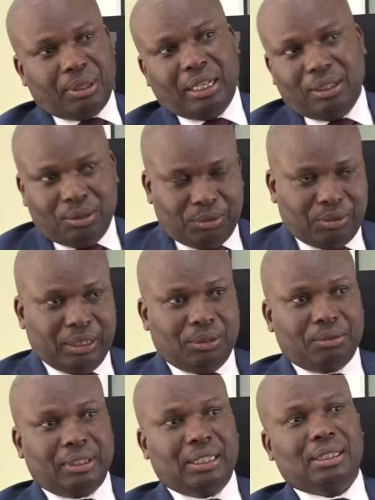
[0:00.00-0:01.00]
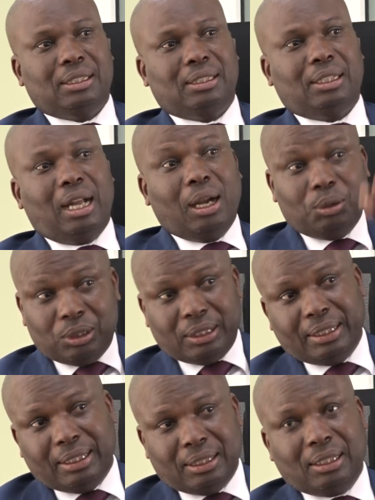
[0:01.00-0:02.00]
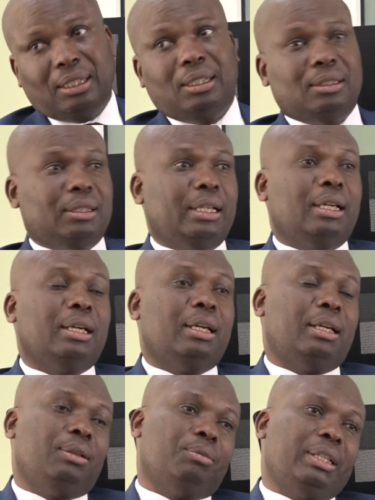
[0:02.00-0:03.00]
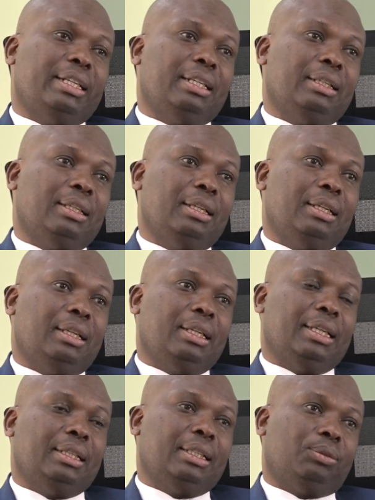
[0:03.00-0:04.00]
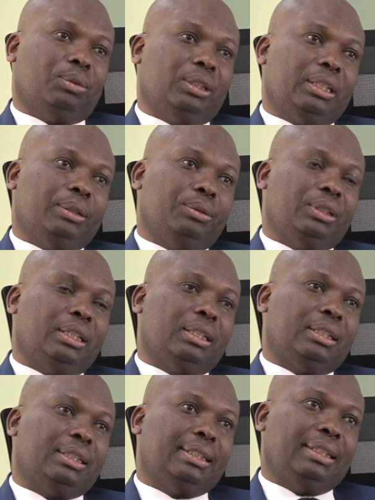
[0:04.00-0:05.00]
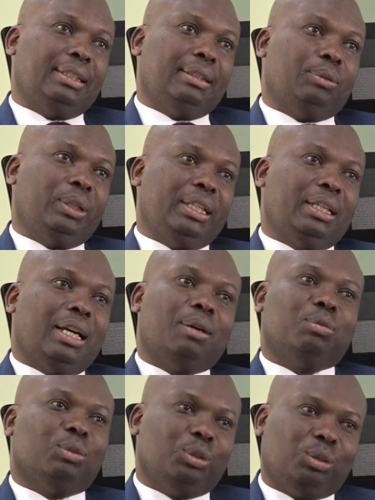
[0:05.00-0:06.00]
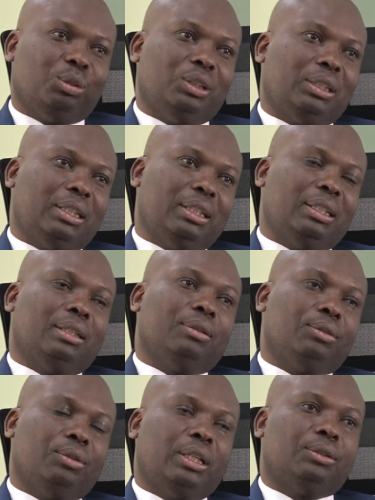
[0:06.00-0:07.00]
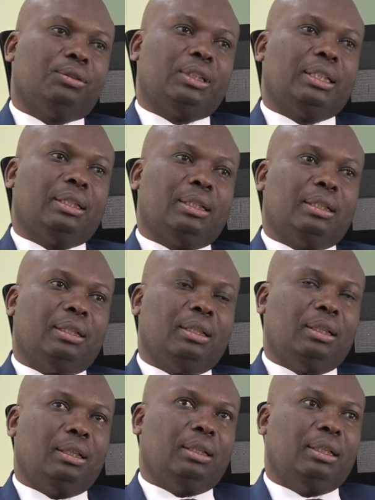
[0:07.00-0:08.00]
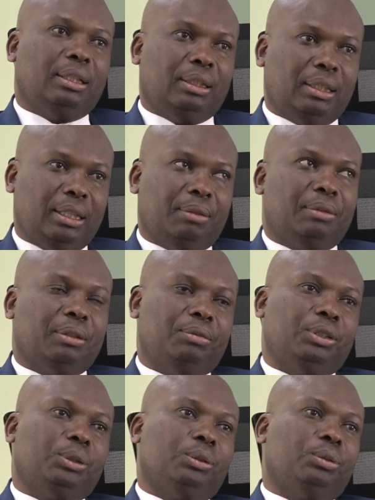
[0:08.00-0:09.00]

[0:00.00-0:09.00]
The brand of the university out there is their alumni, and that's what I would say. We have no choice other than to work together and have a